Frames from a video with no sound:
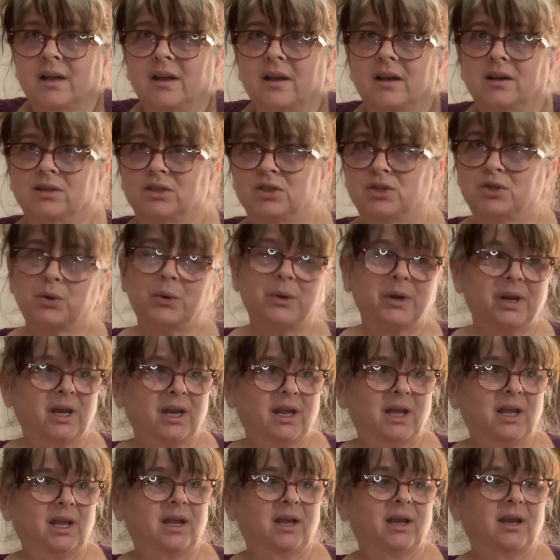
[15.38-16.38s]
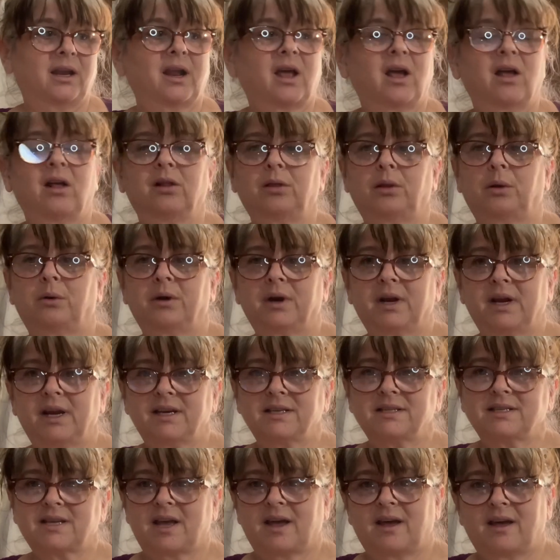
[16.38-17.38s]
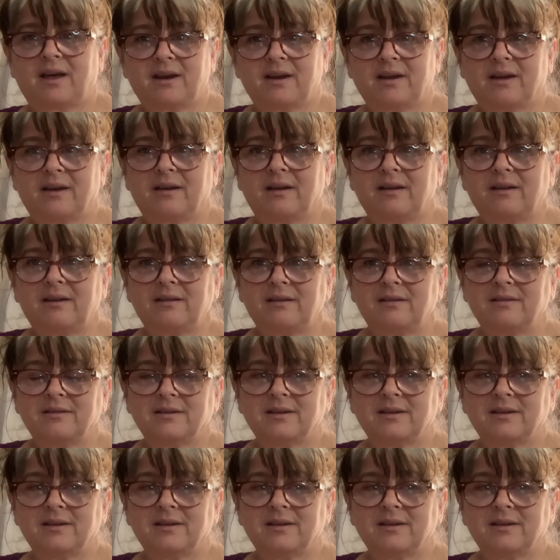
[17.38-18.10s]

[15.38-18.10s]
joining Lori Tata